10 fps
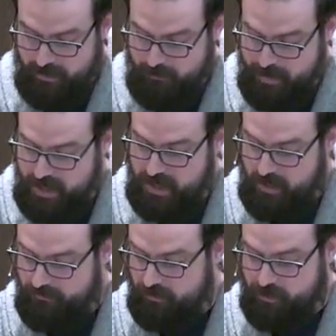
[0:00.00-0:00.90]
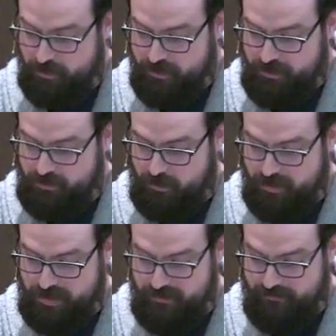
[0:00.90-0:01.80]
Many of those churches who are
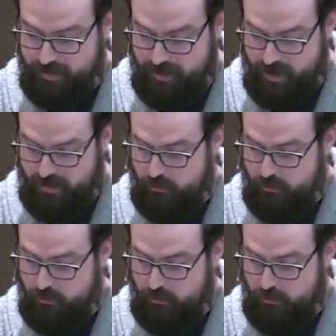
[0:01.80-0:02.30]
disaffiliating